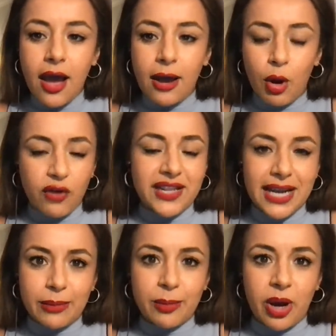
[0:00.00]
um, of the
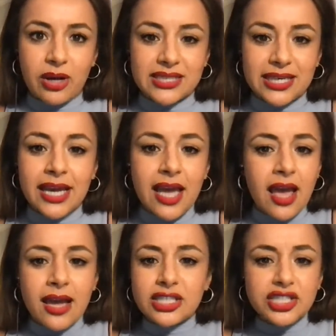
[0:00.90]
Labour Party.
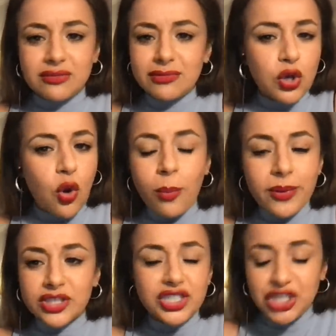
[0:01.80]

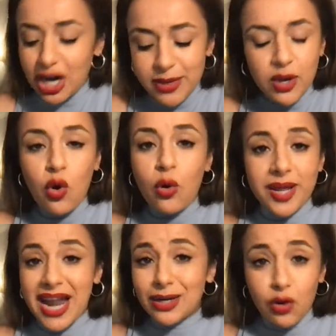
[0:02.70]
Corbyn, Jeremy
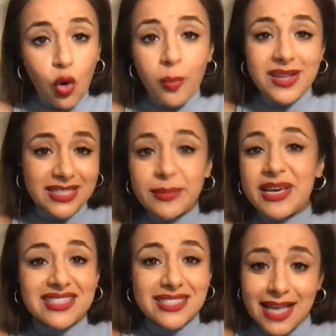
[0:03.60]
Corbyn and Corbynism
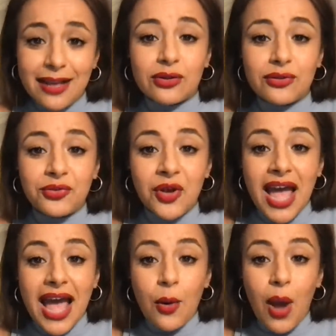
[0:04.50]
itself
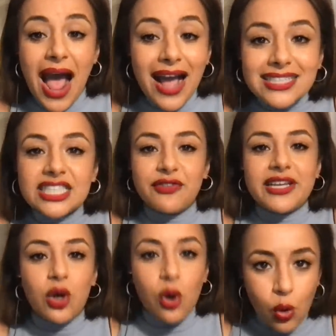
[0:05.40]

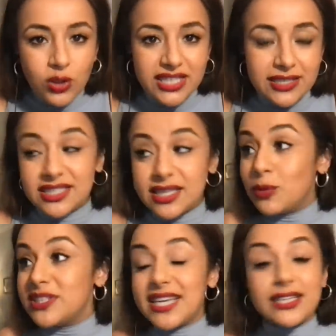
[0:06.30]
actively courted,
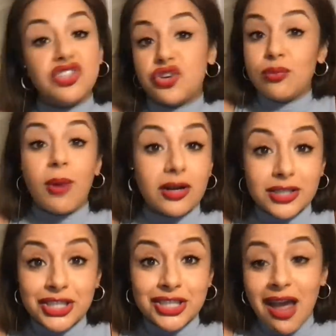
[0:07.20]
some would say too
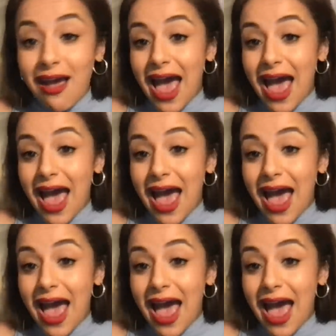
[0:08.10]
much,